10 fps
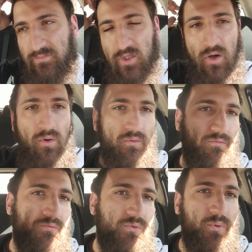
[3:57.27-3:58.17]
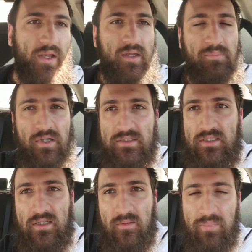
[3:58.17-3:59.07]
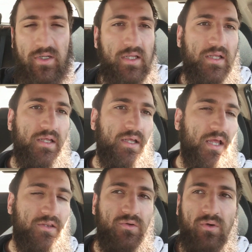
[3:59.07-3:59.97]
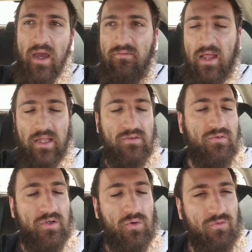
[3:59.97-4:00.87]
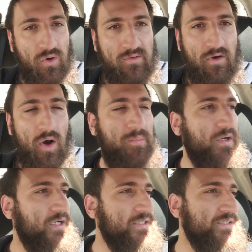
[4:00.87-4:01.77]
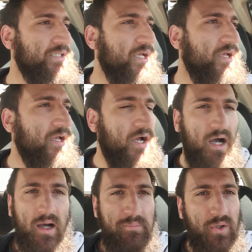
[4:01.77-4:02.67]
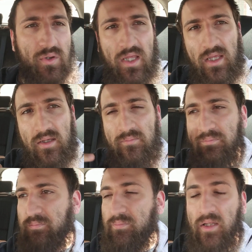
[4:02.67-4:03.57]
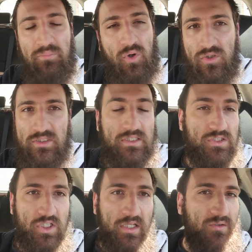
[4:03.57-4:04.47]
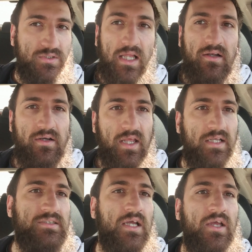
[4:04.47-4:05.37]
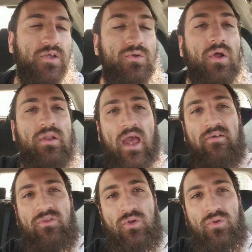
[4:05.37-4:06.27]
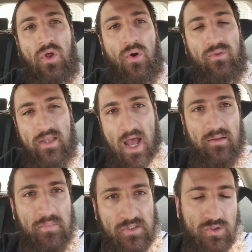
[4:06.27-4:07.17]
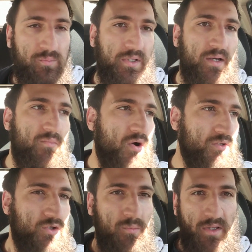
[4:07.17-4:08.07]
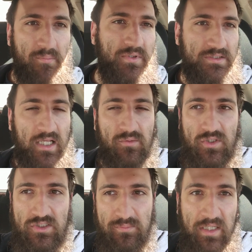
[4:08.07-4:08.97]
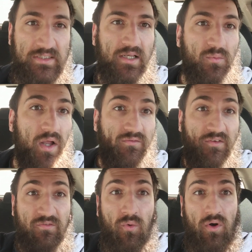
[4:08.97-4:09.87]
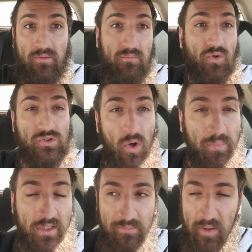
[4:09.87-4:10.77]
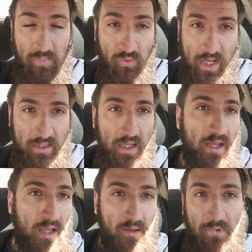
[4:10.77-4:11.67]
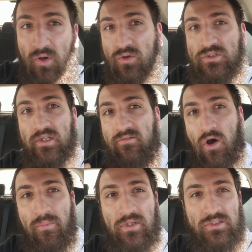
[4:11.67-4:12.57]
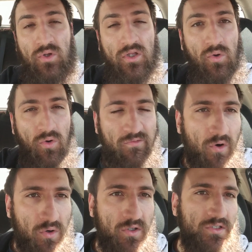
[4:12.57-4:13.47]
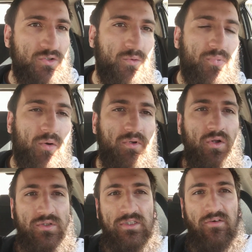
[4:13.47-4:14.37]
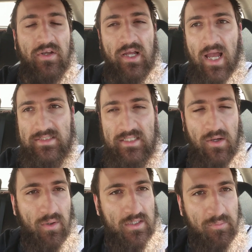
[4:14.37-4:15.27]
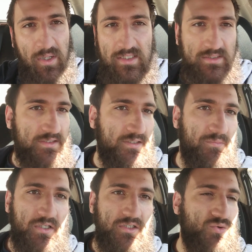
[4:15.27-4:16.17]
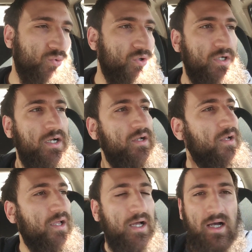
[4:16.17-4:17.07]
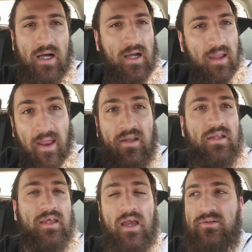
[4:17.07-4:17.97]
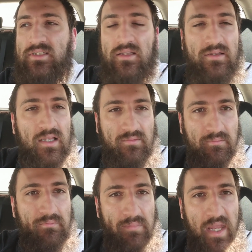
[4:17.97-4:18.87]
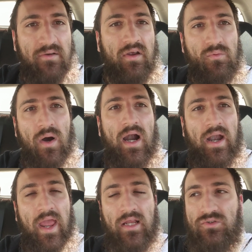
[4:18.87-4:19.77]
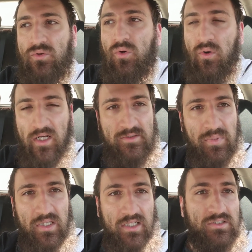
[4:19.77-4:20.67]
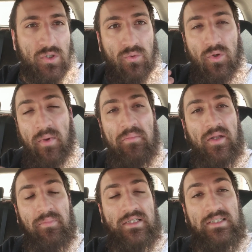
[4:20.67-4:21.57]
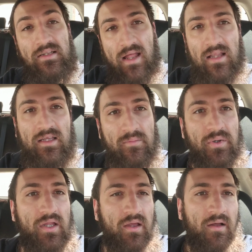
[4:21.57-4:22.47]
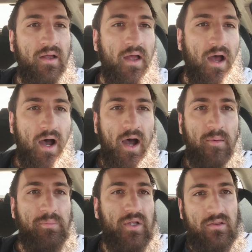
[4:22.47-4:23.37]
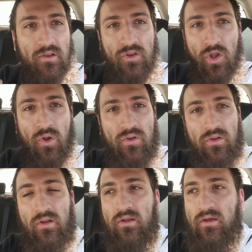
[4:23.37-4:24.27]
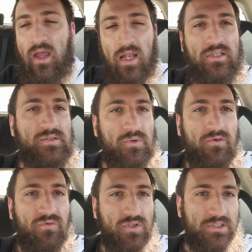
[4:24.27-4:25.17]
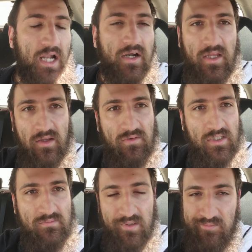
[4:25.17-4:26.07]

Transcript: 20 person company and have like 3 or 4 developers building pet projects and general standard things, you don't have to know that much to be among the top 10%, which is basically one of the 4 most competent people, right? Because development is not a core focus, you're probably not serving high-scale enterprise customers or anything else that may require actual core expertise. So you may be the best in that company, but non-eligible for starting even a